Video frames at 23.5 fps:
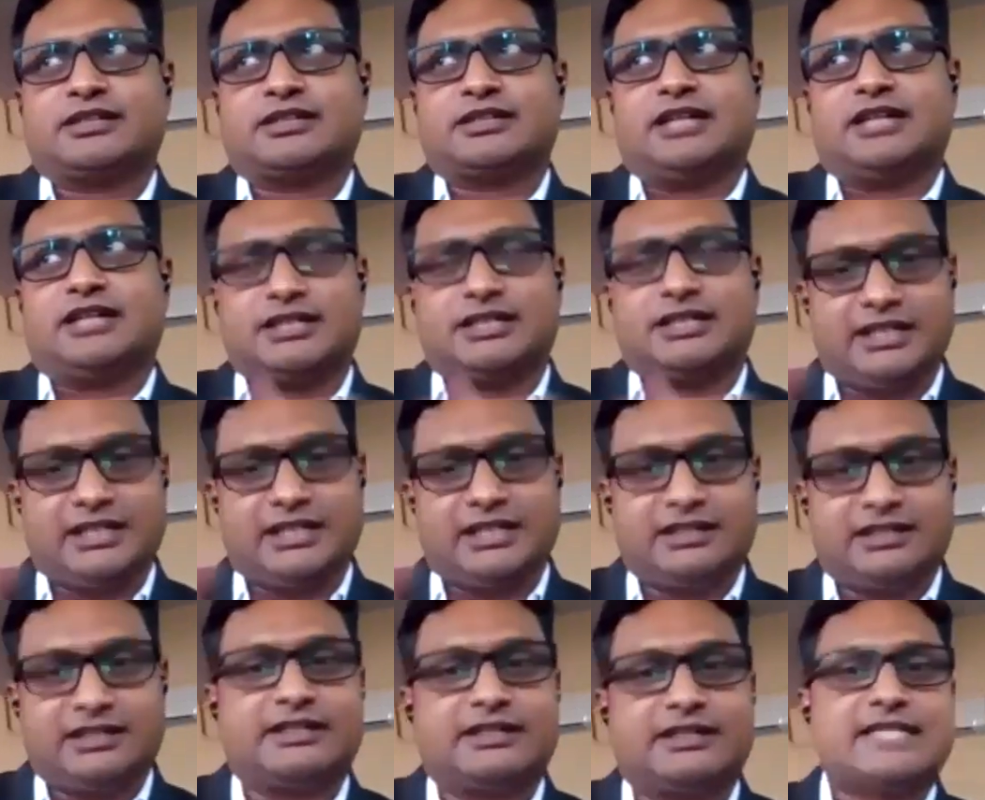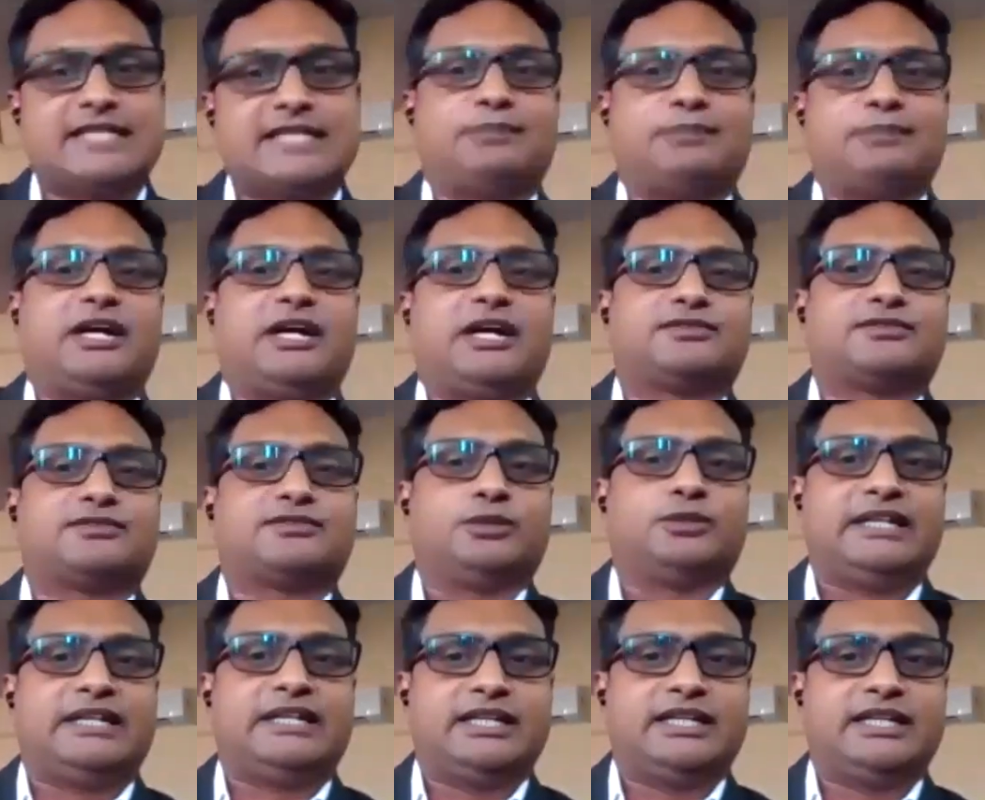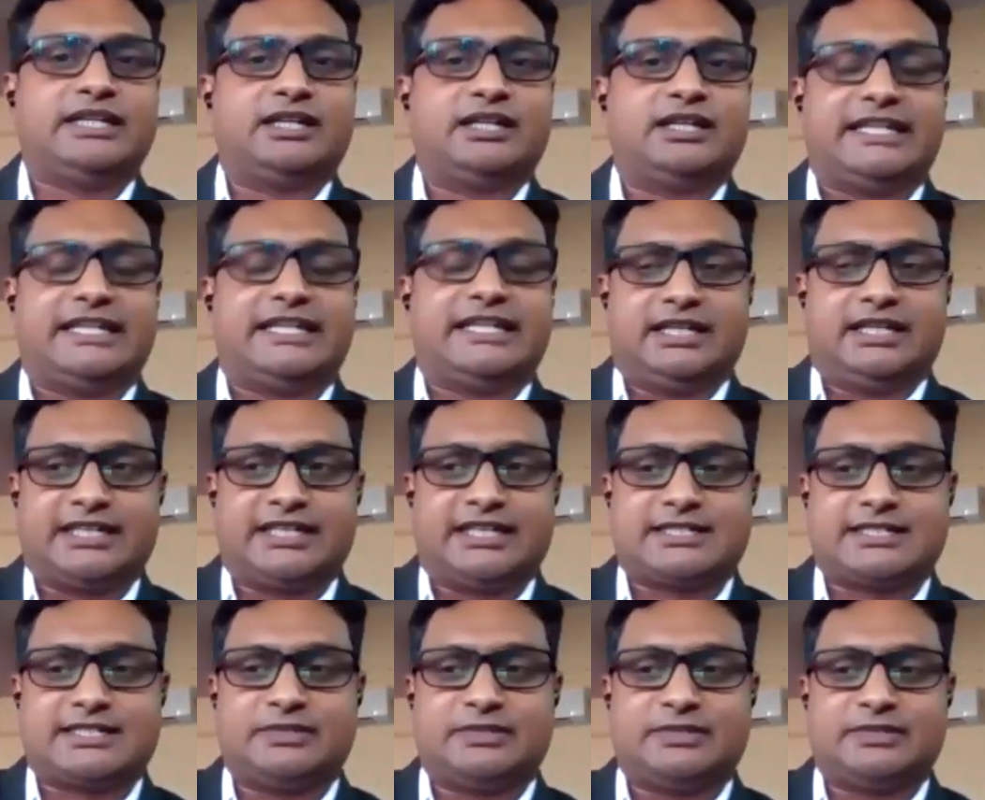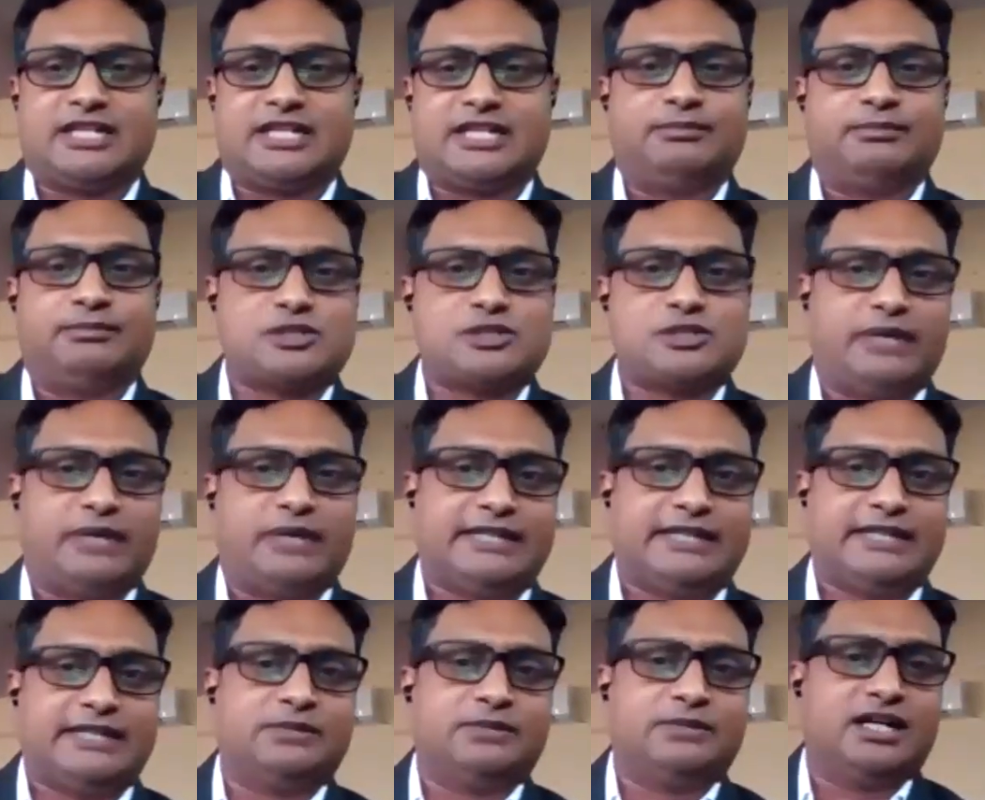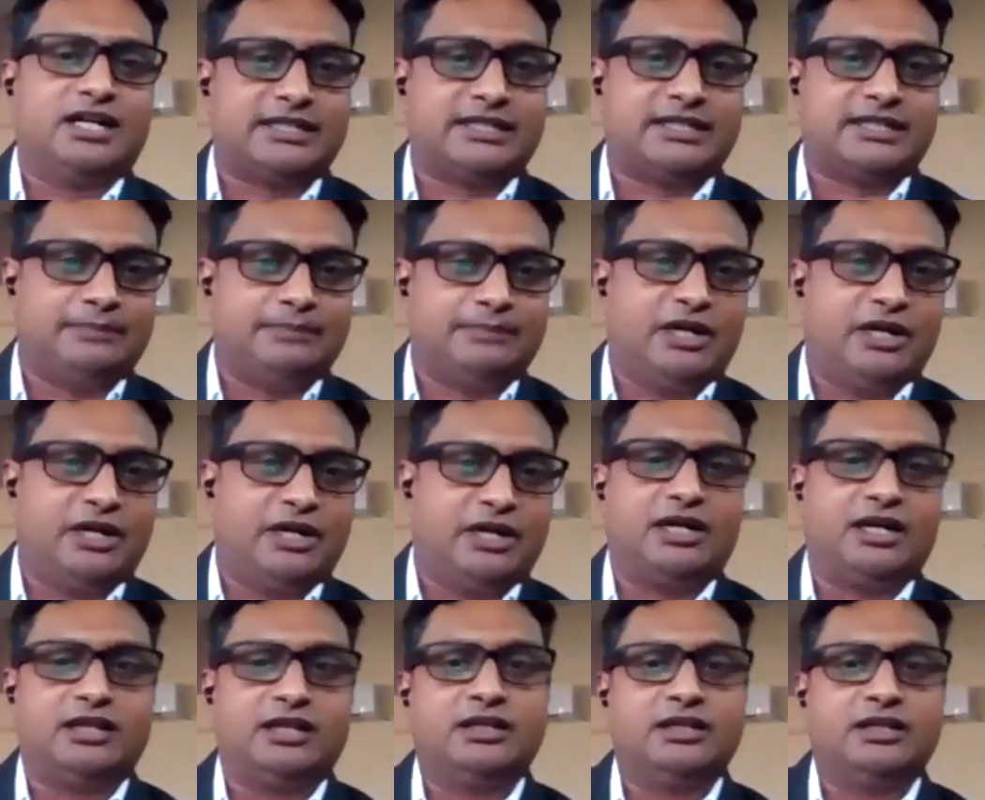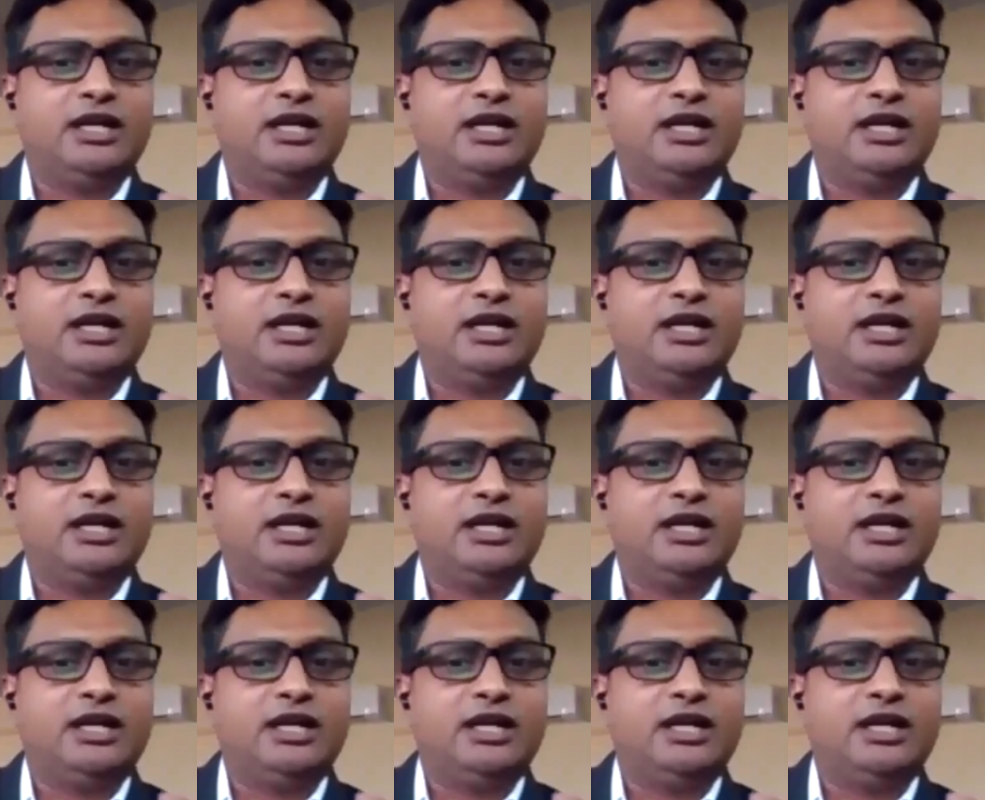other countries apart from India, like I'll take some examples: Myanmar, Nepal,